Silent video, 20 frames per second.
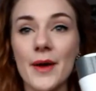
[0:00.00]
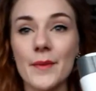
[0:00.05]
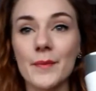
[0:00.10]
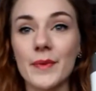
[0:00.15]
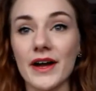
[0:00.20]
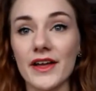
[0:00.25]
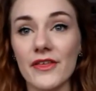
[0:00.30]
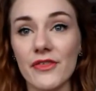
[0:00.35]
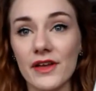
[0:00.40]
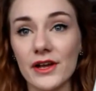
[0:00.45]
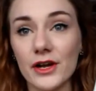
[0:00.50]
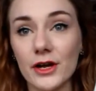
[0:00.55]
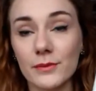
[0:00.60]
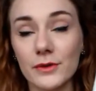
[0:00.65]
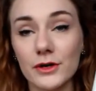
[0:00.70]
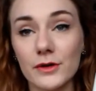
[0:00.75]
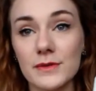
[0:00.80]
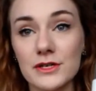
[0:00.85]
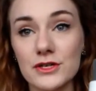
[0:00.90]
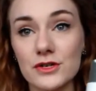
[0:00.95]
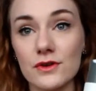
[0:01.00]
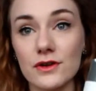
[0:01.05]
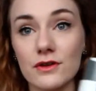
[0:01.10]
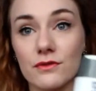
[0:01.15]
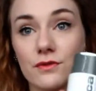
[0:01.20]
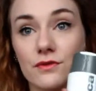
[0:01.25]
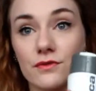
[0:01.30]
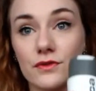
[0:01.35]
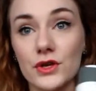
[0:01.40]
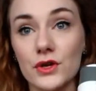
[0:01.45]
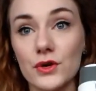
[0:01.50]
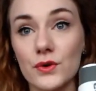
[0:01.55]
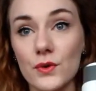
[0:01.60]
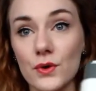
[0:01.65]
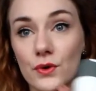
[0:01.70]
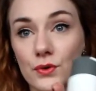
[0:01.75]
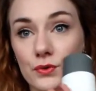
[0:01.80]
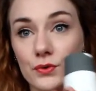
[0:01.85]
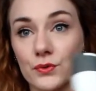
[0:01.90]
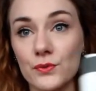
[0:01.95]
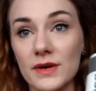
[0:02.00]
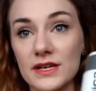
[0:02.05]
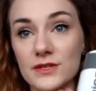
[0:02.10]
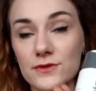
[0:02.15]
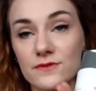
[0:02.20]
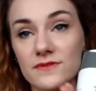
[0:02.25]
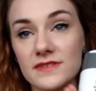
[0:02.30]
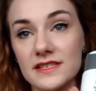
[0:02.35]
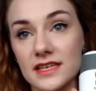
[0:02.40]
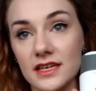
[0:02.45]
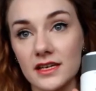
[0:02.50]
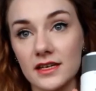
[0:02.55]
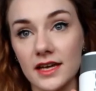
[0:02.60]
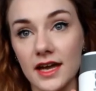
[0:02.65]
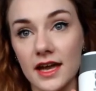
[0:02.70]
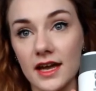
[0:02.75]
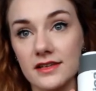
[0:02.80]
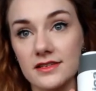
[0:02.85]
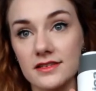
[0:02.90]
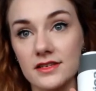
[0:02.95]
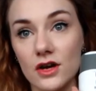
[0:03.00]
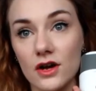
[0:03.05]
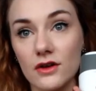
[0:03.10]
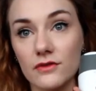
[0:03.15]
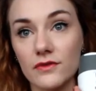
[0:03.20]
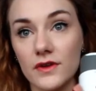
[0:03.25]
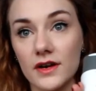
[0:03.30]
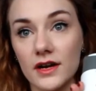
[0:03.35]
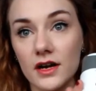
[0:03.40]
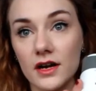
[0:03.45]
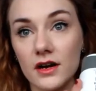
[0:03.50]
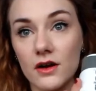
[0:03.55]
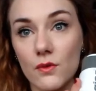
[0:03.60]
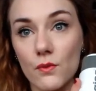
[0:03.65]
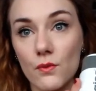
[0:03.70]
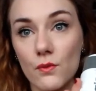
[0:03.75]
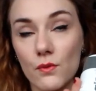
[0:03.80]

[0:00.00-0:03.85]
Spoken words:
But I think I'm going to be doing a review on all my sort of skincare stuff, and